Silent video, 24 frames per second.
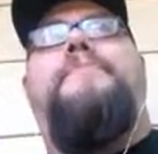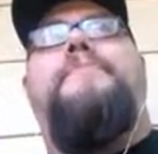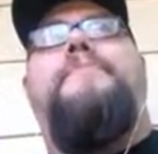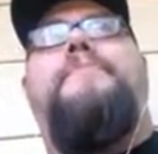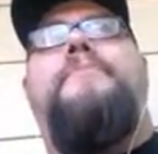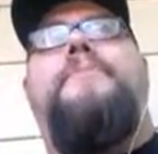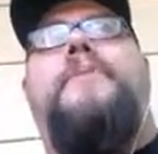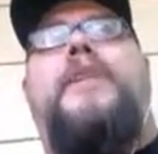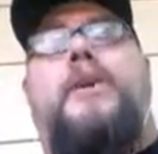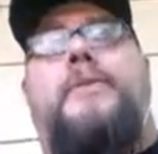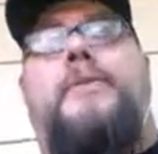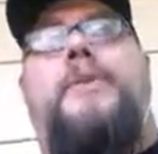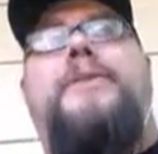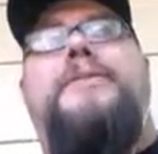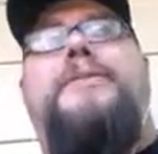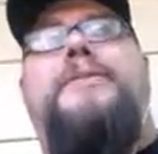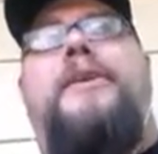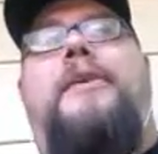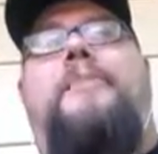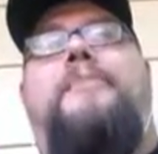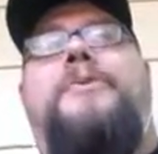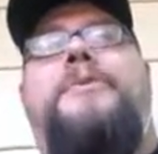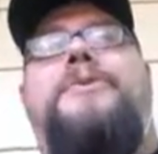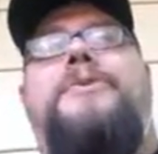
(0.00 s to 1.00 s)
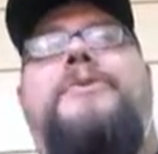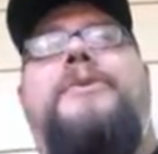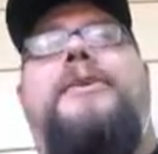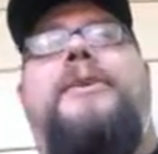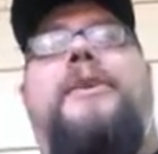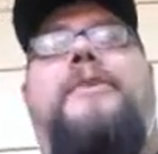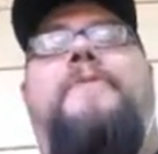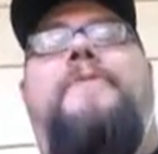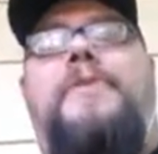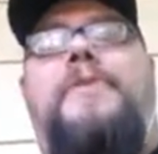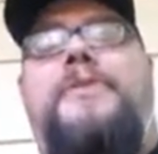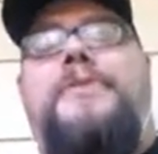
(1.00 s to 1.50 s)
there was an
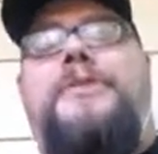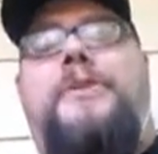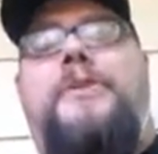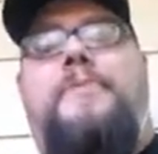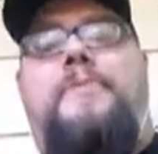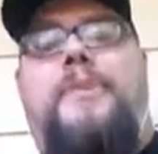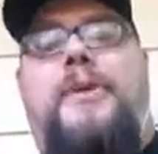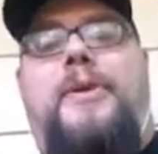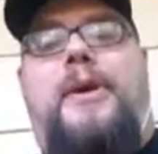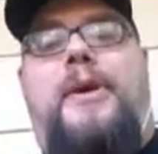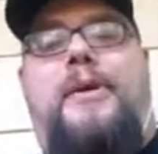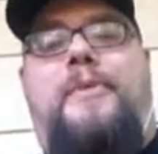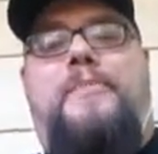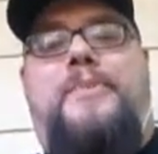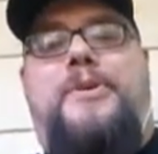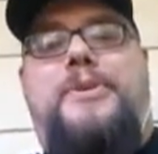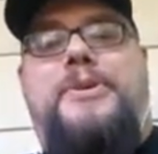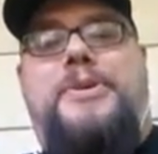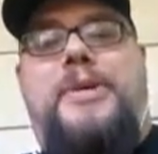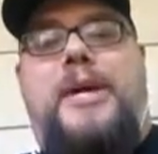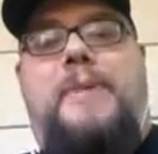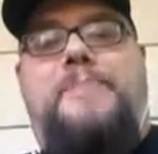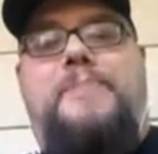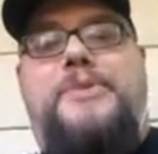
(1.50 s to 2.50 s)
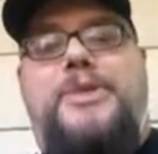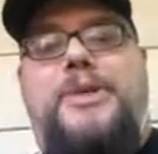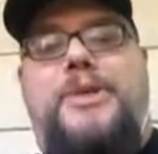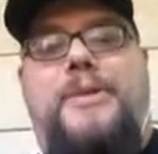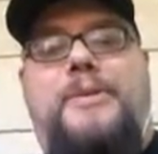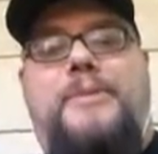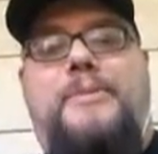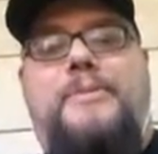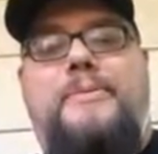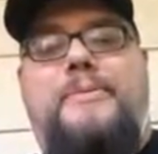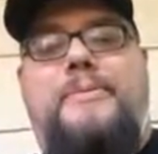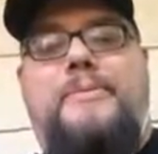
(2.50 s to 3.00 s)
opportunity for some
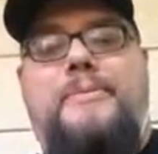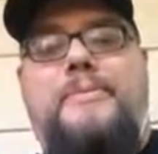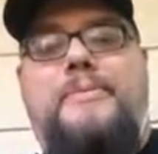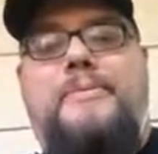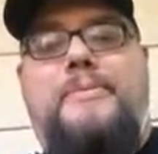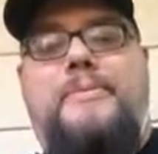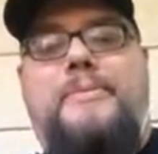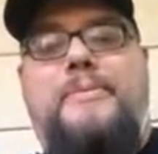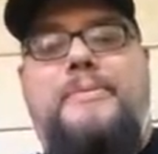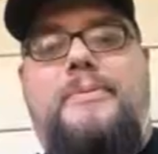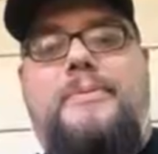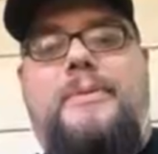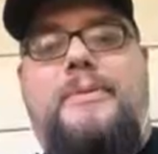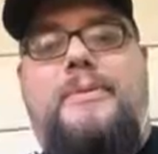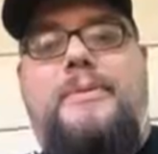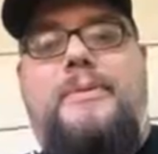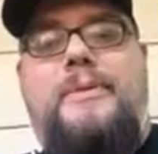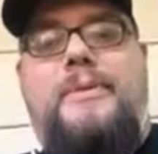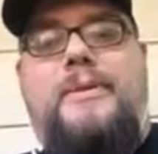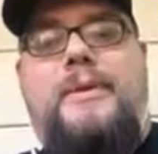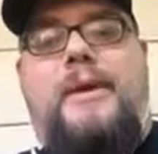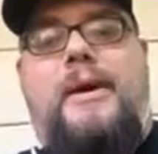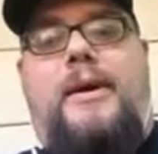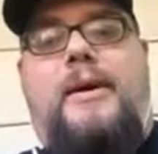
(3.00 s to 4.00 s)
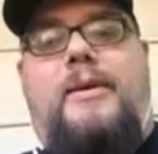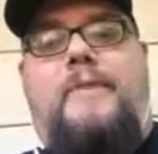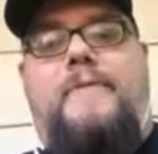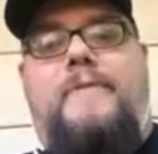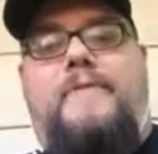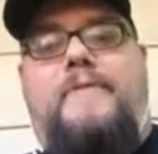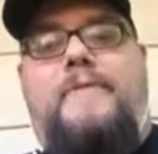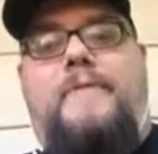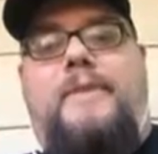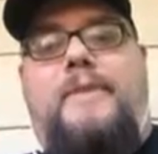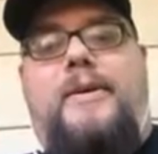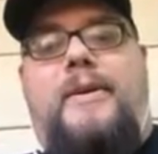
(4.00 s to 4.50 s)
perception
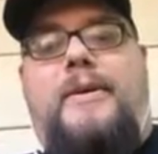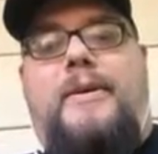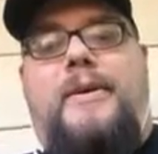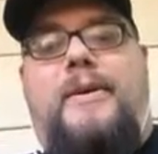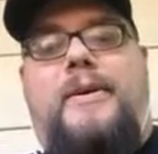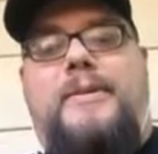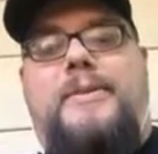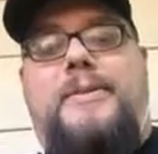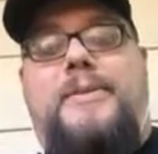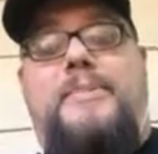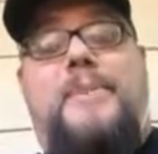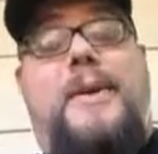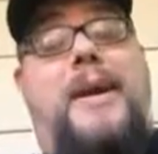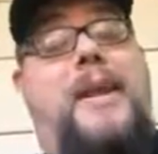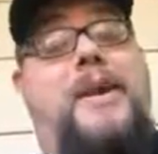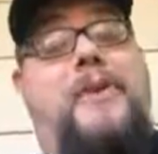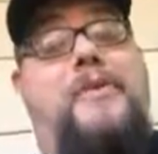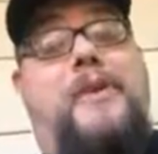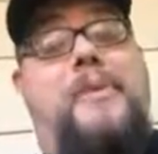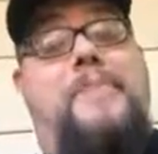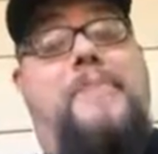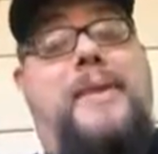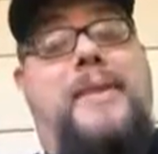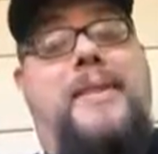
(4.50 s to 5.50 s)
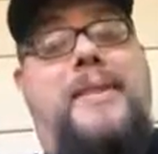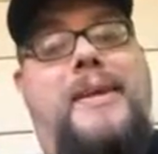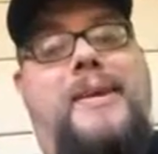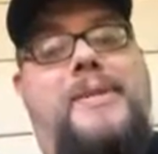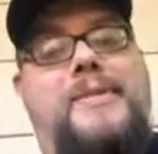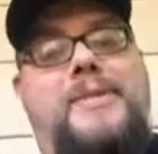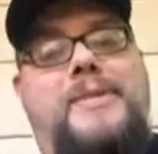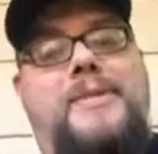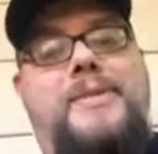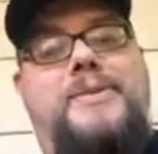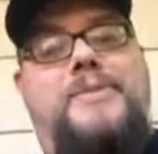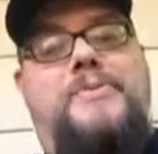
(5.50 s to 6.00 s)
of some kind of creepy
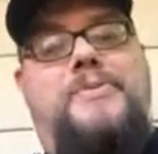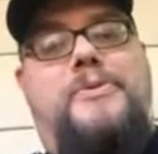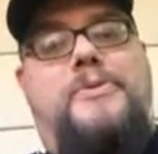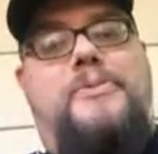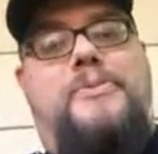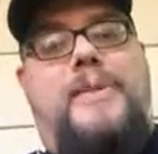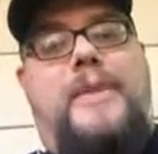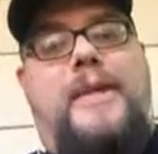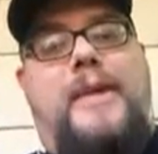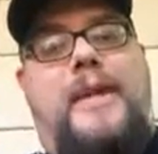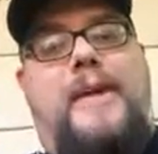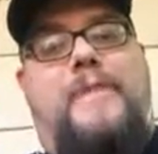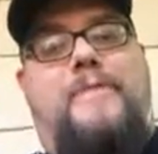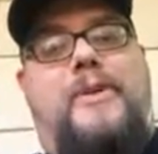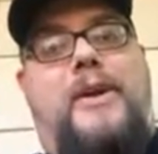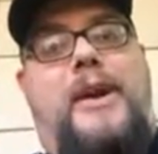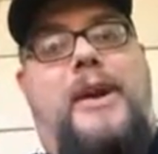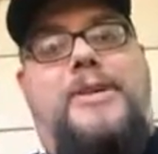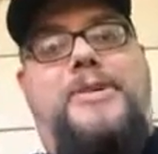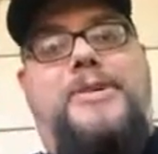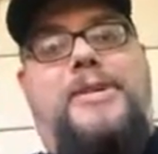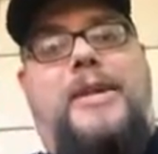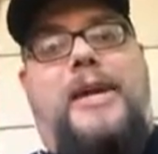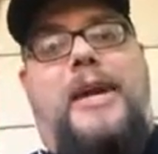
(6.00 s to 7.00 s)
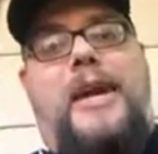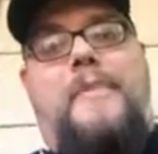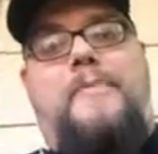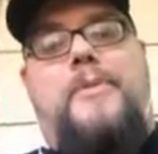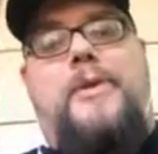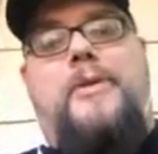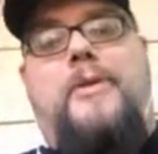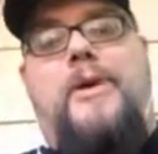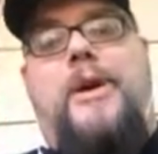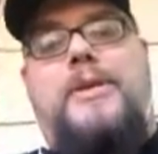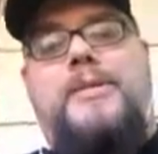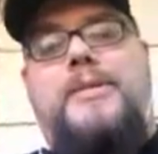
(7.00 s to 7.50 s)
things in this room, and they never actually came
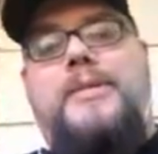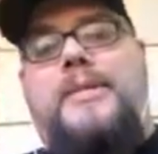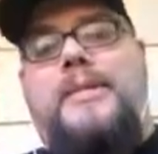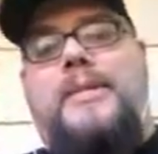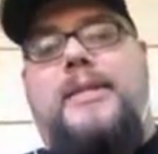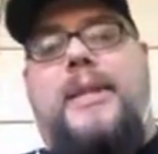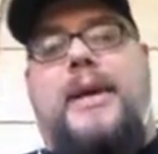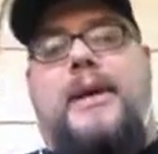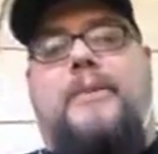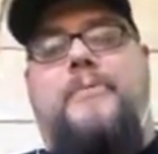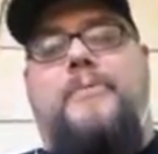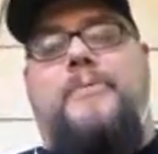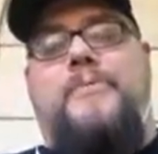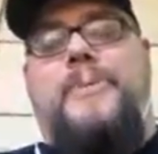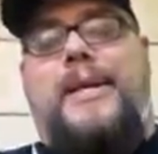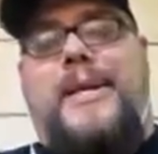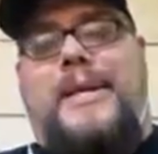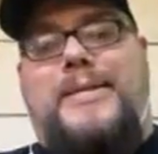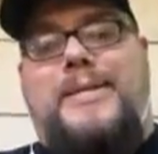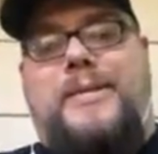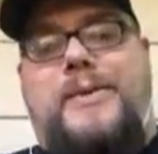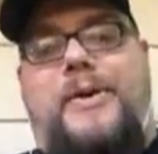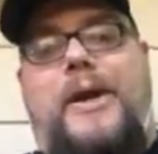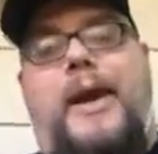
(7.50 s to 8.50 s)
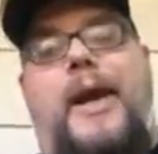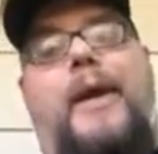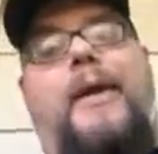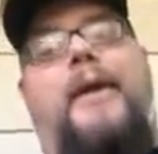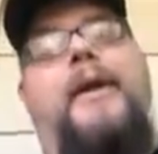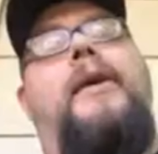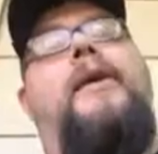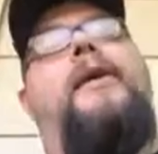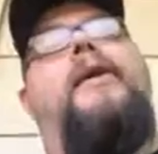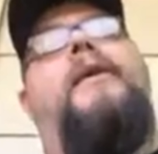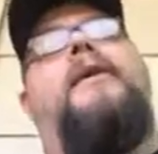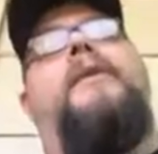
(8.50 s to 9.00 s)
across it in that room. But that's okay,
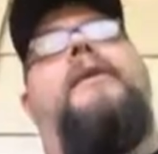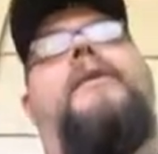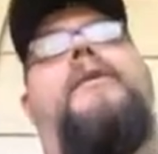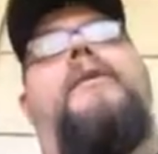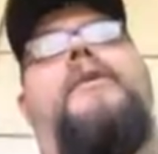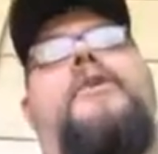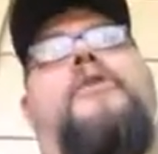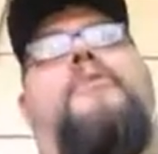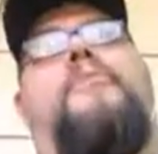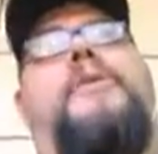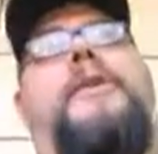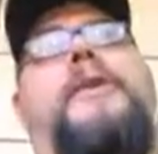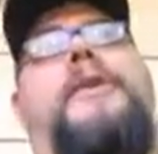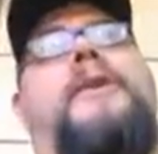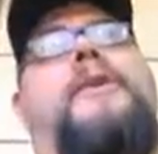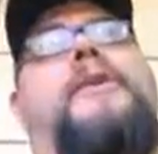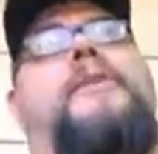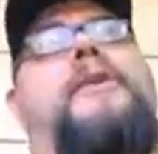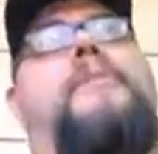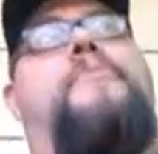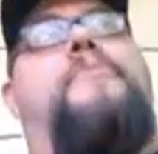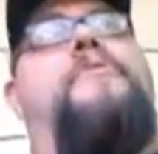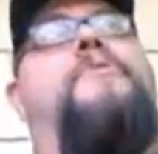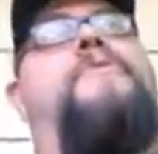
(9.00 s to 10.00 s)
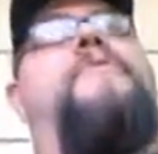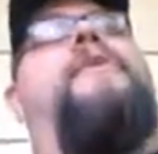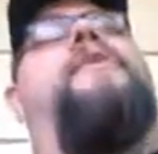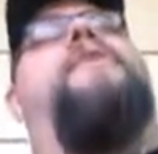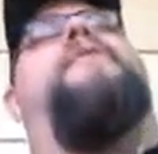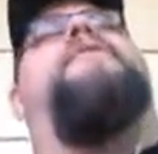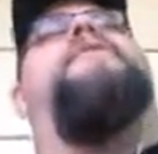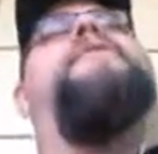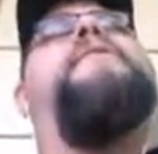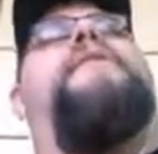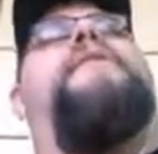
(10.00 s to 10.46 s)
no big deal. They moved on to the